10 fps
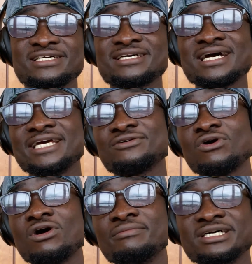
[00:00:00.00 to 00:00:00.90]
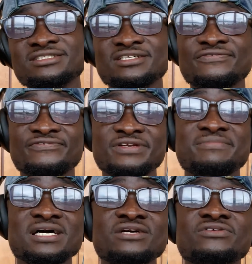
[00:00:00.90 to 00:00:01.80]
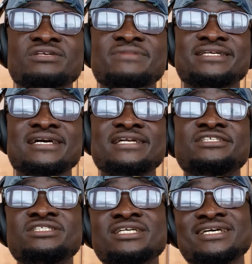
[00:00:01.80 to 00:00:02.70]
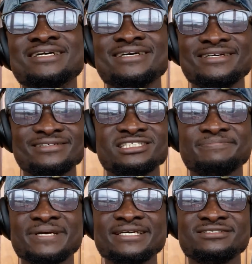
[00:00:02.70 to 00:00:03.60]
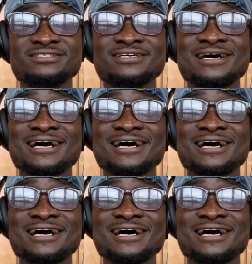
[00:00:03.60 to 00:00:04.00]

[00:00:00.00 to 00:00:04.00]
the kind comments and feedback around my knowledge in this space,